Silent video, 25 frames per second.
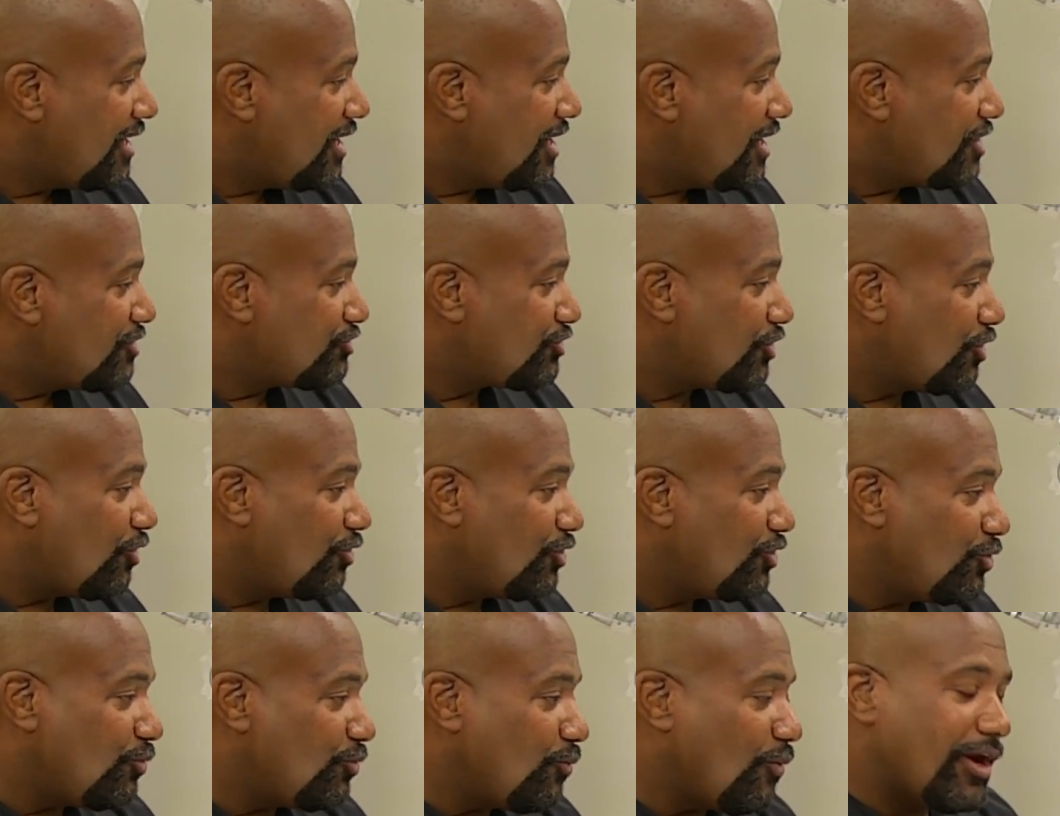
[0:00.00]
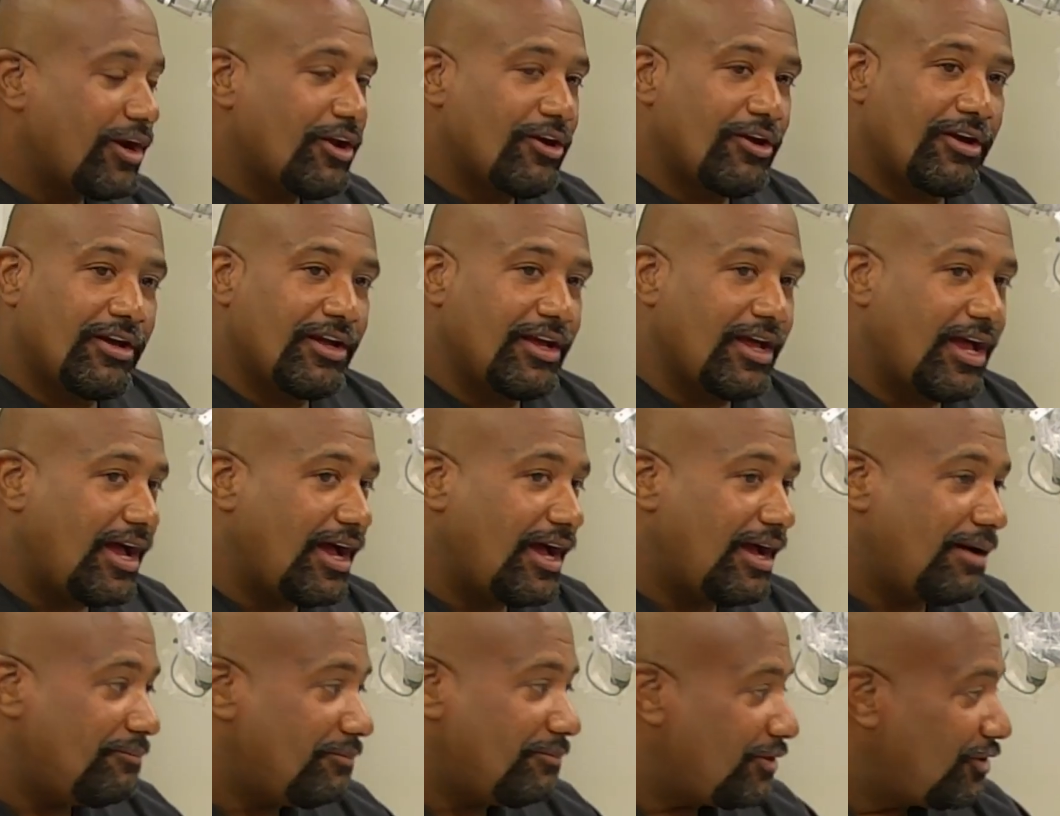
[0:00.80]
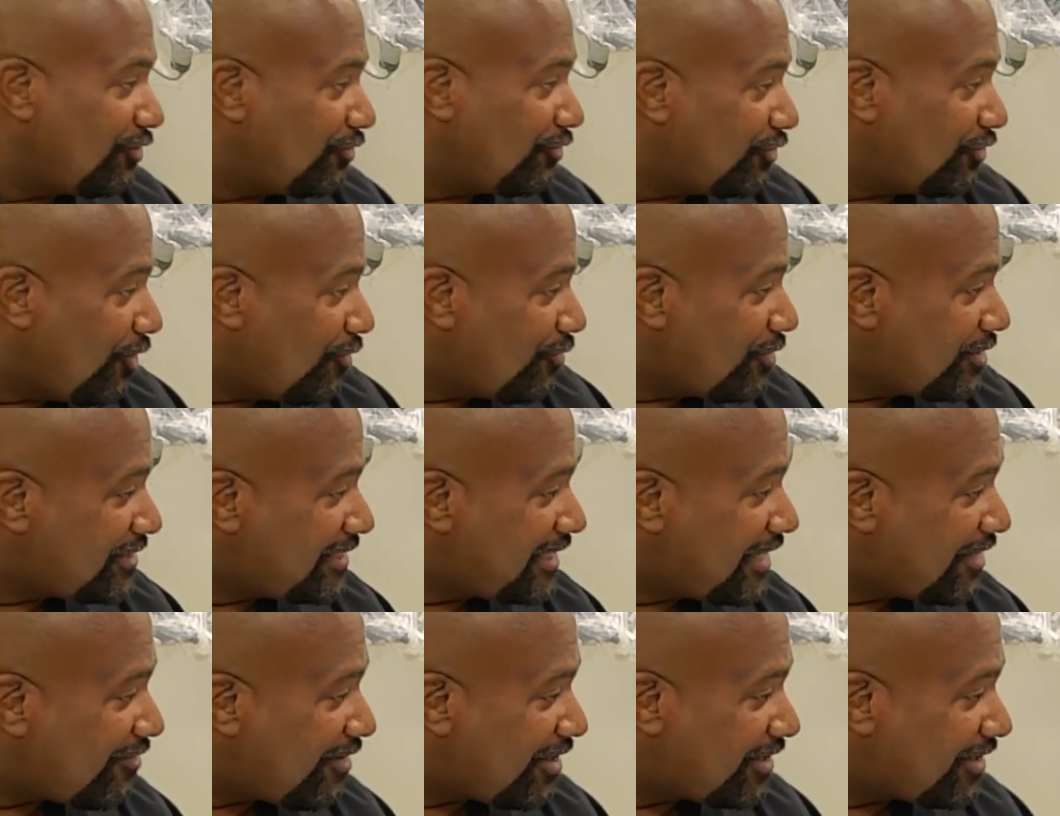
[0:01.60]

So you want to, um, you'll notice here on